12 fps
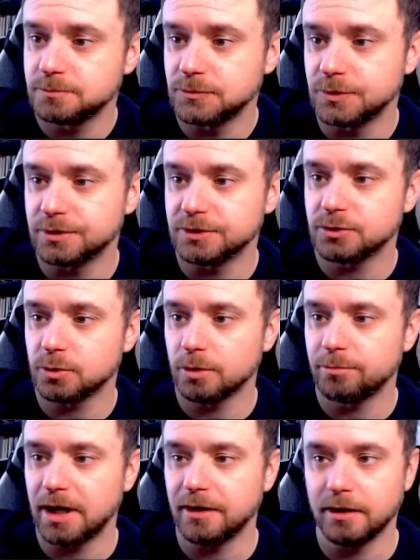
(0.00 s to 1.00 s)
You can
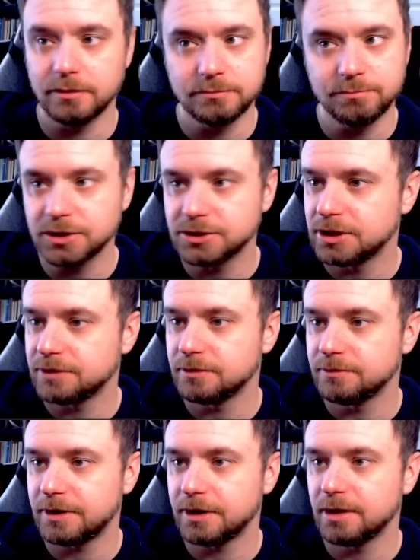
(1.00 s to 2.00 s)
sort by a bunch of
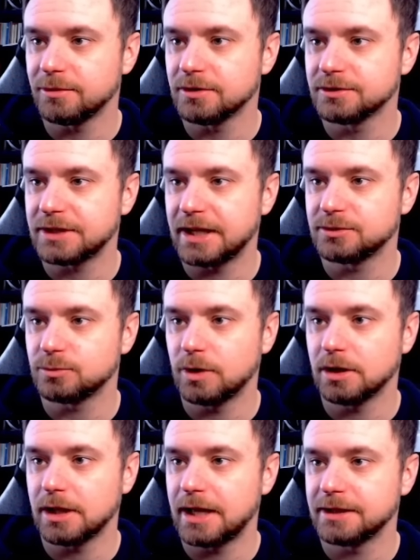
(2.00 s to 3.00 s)
different variables as
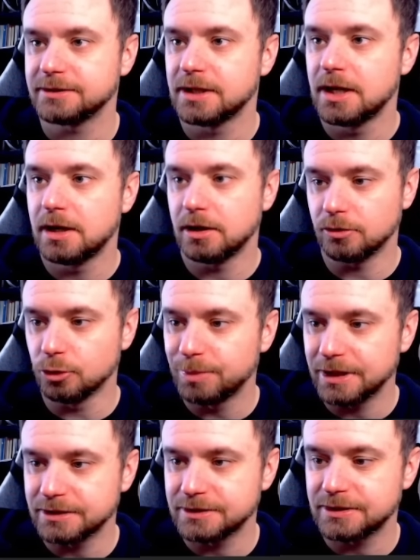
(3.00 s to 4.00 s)
well as
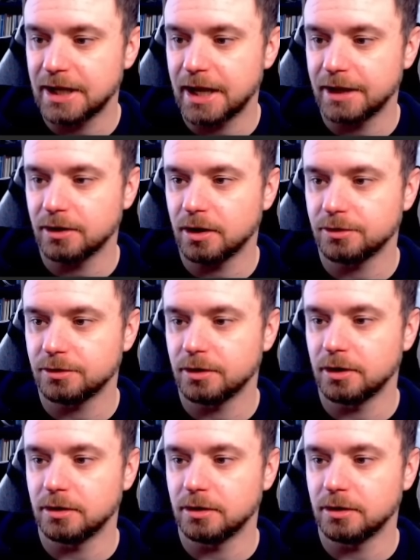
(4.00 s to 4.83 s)
groupings and other